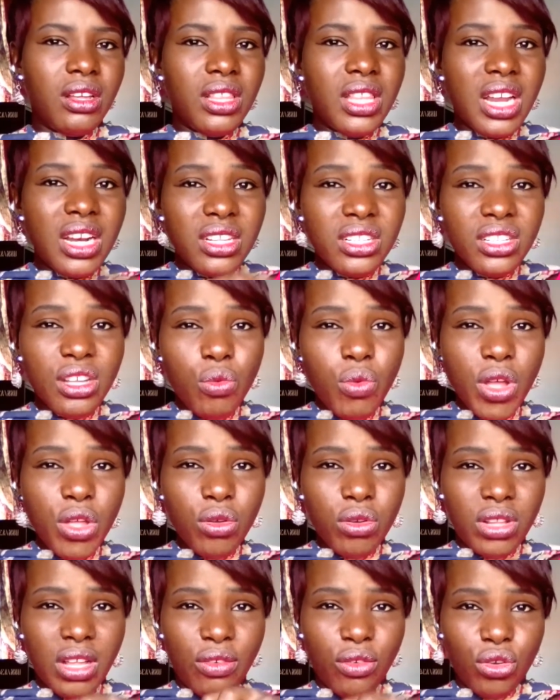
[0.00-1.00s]
There is a way you
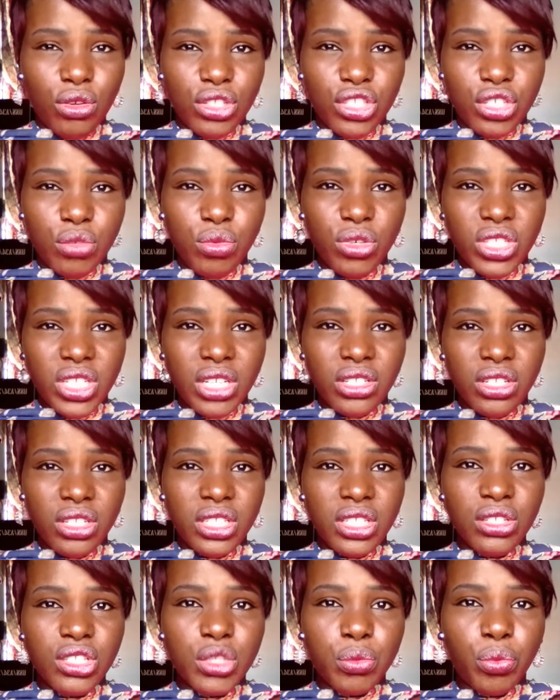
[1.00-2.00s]
could have contributed to
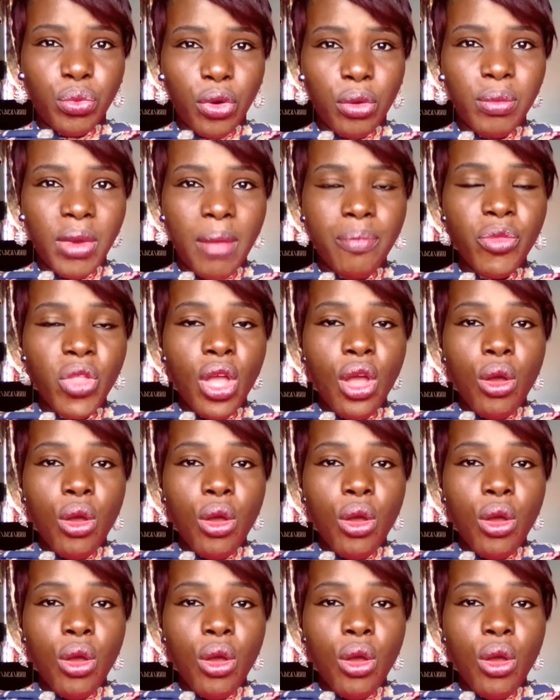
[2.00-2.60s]
this problem.